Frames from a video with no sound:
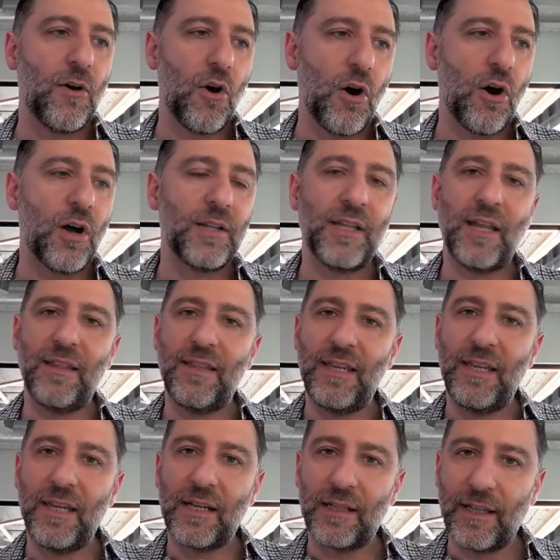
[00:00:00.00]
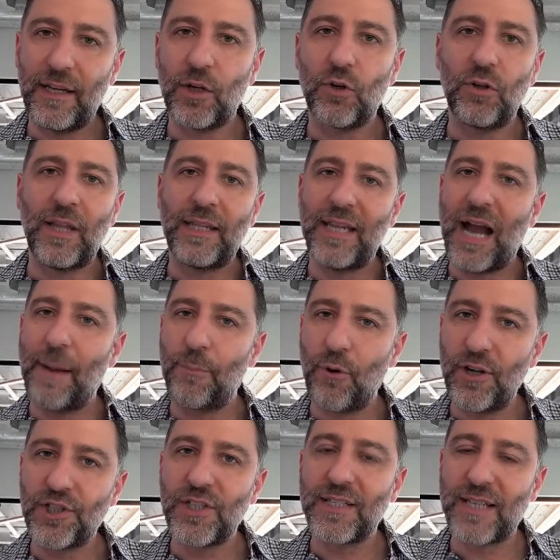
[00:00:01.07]
on the clinical and the
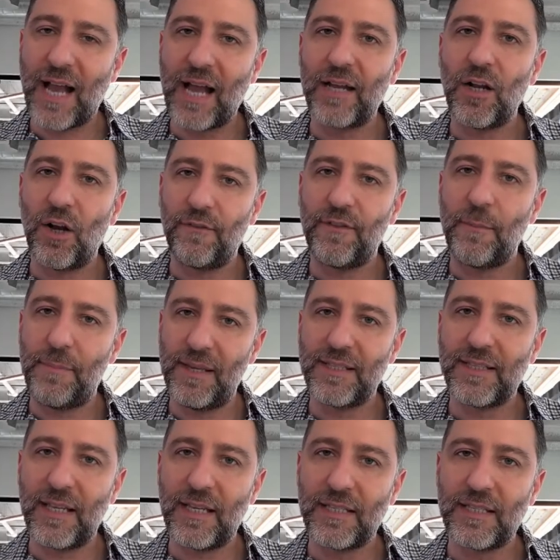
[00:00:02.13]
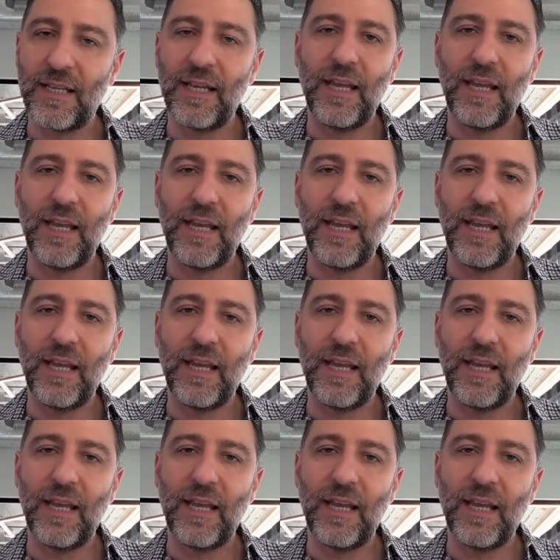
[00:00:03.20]
operation side of the business.